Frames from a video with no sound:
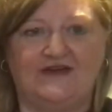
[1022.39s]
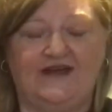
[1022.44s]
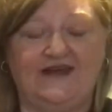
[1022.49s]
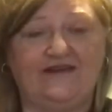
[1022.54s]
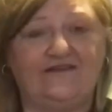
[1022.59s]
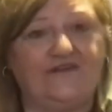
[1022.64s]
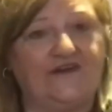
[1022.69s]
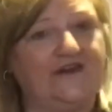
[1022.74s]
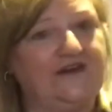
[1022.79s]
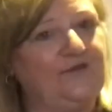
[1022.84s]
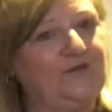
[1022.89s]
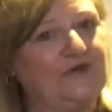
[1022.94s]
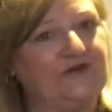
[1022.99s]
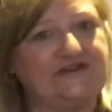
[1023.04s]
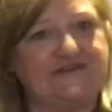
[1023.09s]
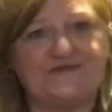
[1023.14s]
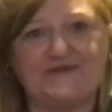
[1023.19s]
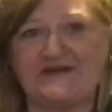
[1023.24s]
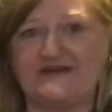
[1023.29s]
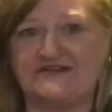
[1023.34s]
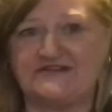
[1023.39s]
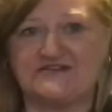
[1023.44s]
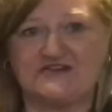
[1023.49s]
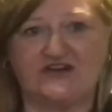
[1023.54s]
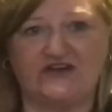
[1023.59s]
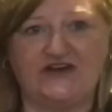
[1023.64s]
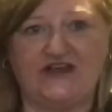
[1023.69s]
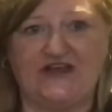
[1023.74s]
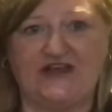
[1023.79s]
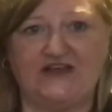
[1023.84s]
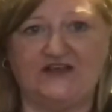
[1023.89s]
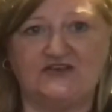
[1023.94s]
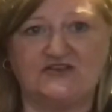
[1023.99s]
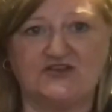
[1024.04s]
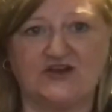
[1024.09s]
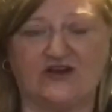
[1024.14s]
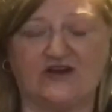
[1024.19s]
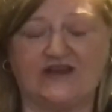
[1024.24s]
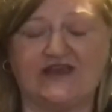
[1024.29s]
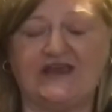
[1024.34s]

And if anybody's been to Stonehenge, I